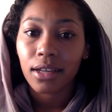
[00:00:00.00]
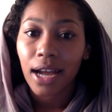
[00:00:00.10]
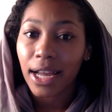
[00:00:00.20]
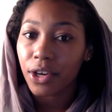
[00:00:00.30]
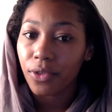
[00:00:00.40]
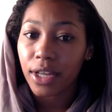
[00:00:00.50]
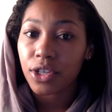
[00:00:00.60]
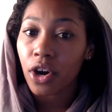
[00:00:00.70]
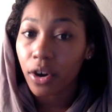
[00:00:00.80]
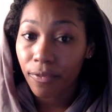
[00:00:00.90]
I know that's
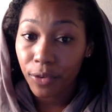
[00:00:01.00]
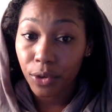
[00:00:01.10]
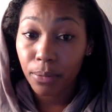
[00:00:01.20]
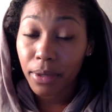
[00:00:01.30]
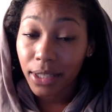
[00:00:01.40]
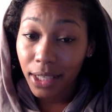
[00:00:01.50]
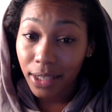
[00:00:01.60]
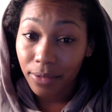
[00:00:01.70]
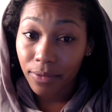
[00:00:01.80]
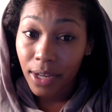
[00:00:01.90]
hard for you to
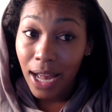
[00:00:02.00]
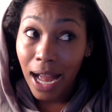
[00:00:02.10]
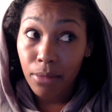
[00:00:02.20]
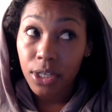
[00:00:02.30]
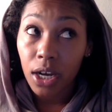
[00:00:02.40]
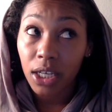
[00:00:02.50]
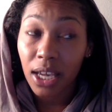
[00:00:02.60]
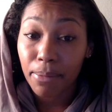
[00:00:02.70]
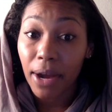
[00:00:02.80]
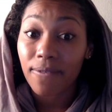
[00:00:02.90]
believe. I'm talking
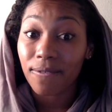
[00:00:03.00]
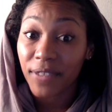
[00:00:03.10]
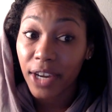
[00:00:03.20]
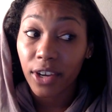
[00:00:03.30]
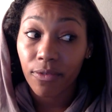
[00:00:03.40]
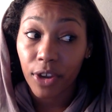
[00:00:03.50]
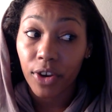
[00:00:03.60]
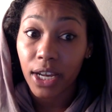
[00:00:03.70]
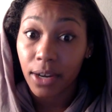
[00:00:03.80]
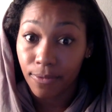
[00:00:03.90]
about very,
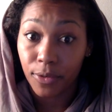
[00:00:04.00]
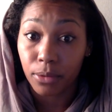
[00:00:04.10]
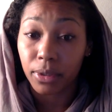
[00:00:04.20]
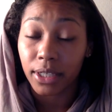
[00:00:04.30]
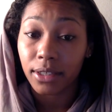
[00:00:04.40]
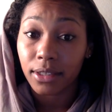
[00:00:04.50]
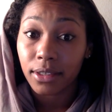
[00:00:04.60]
very comfortably.